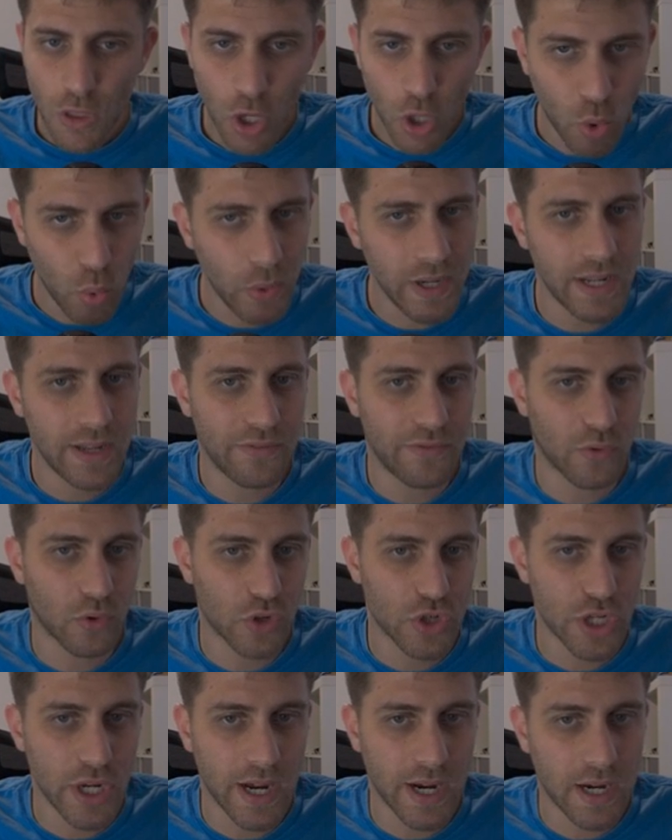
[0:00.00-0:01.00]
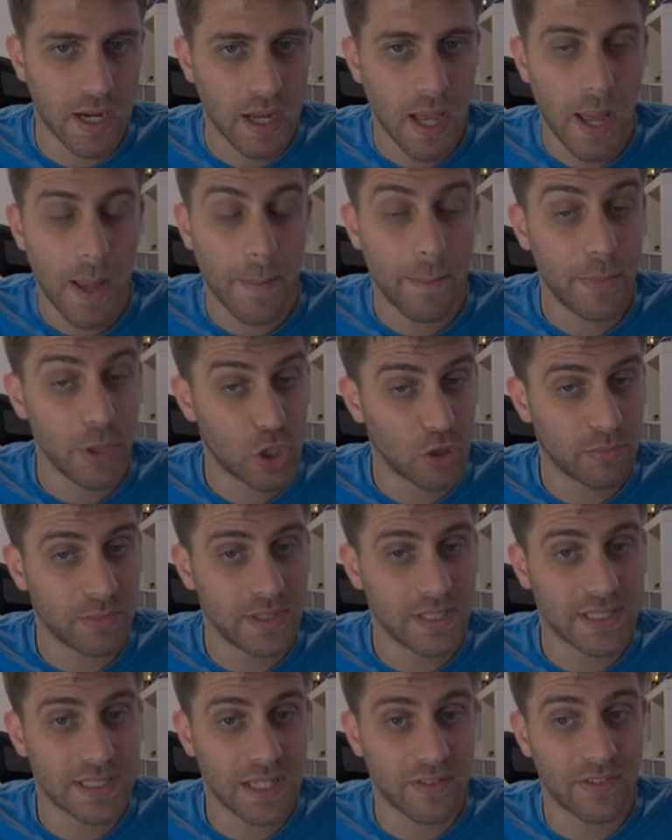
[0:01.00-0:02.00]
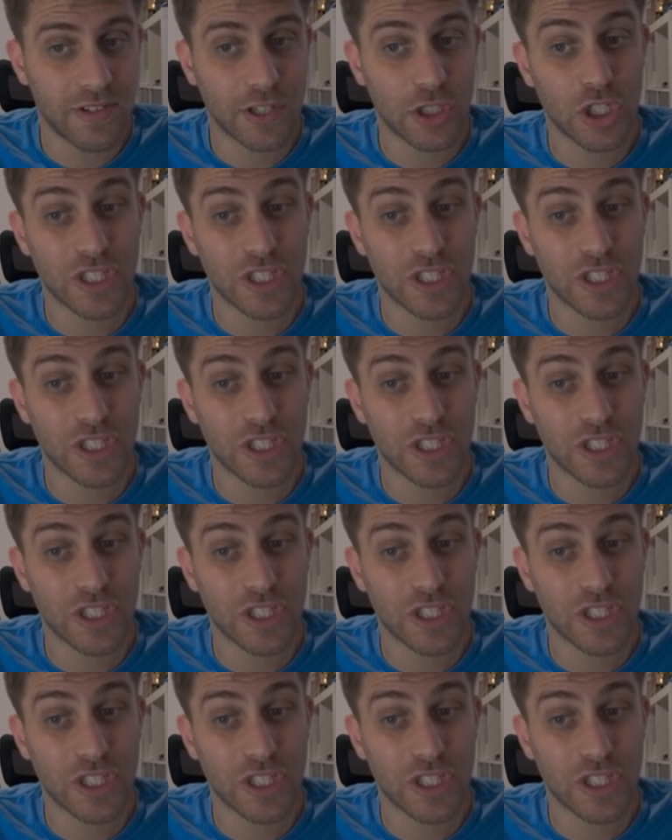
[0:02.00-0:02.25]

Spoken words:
Queen a4 check, bishop d7,